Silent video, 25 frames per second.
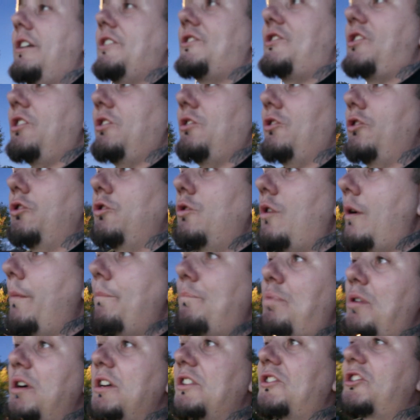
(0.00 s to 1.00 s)
to
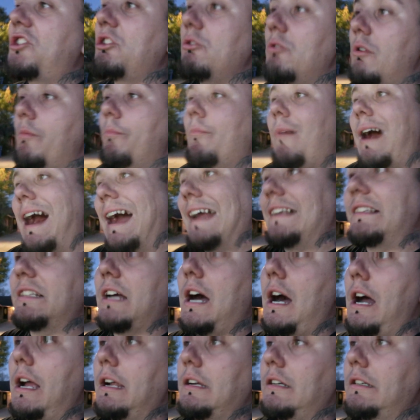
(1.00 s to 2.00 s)
put two of my
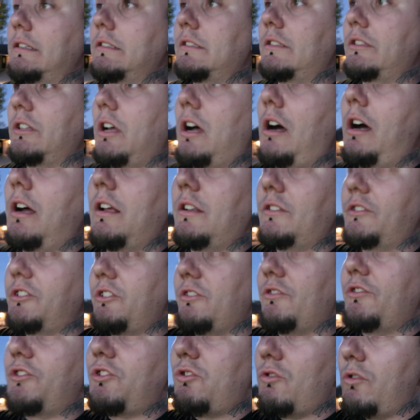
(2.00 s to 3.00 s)
tires
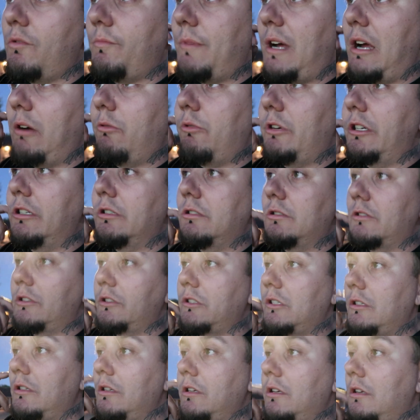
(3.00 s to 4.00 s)
onto two of my
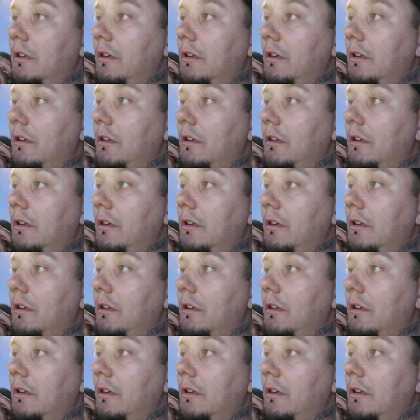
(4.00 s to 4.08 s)
wheels.